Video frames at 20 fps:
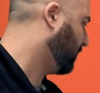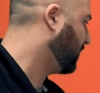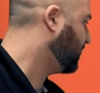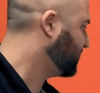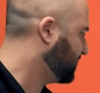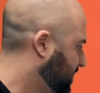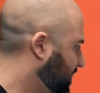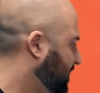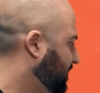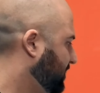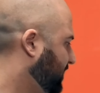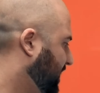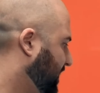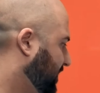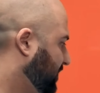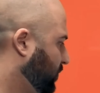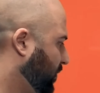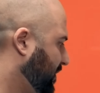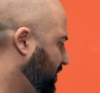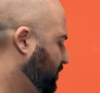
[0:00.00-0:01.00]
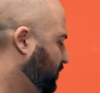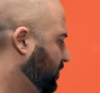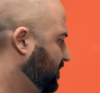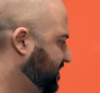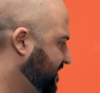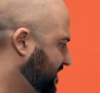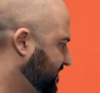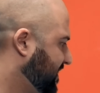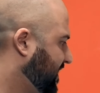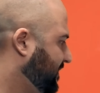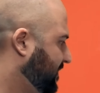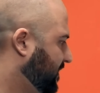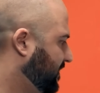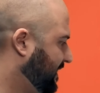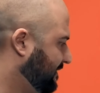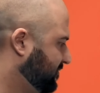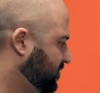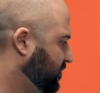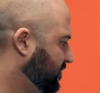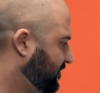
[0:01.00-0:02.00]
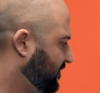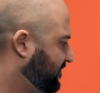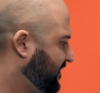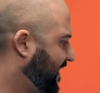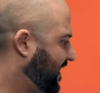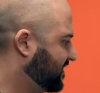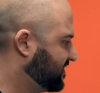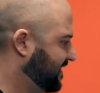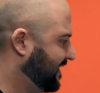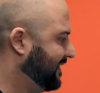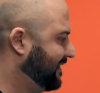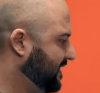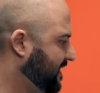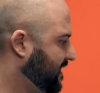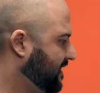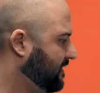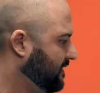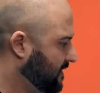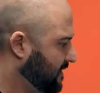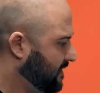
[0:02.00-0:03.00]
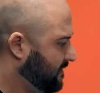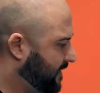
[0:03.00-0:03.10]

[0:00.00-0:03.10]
March, then and if the weather report says that, then you have two different facts that lead